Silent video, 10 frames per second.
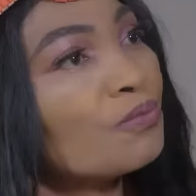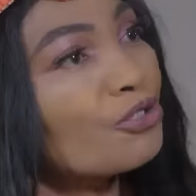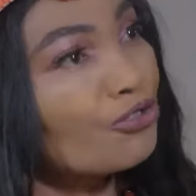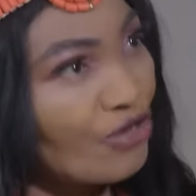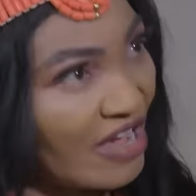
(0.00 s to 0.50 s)

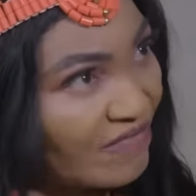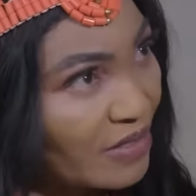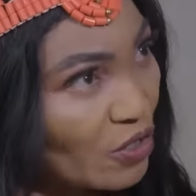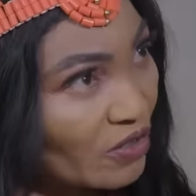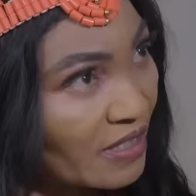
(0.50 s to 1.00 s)
Drive me
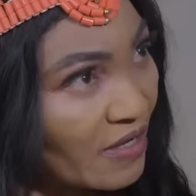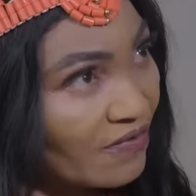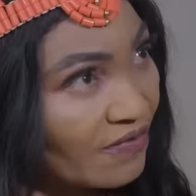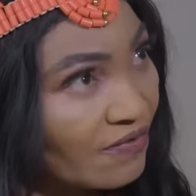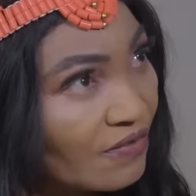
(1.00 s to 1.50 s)

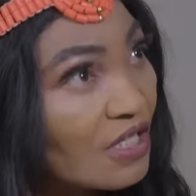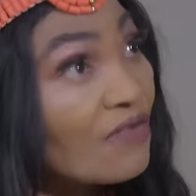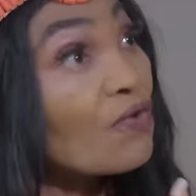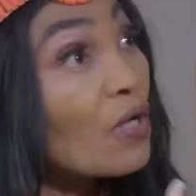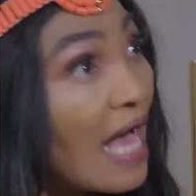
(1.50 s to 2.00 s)
yourself.
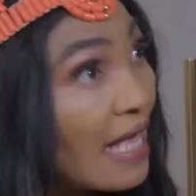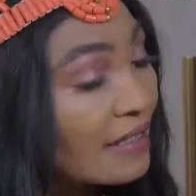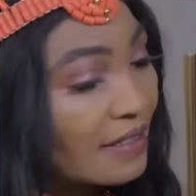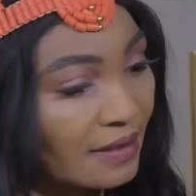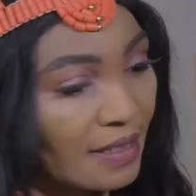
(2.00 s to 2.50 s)
If you
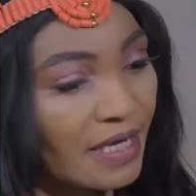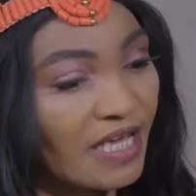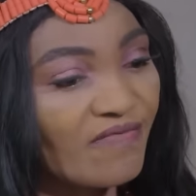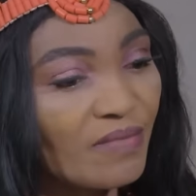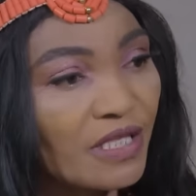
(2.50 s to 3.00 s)
can't,
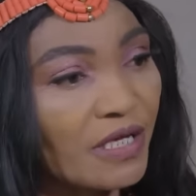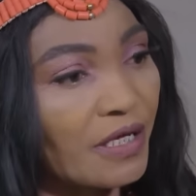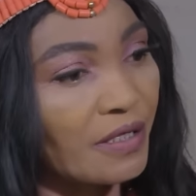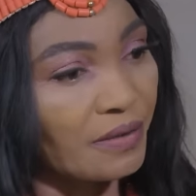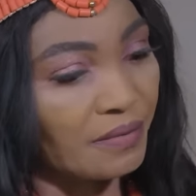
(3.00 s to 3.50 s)
give me the key.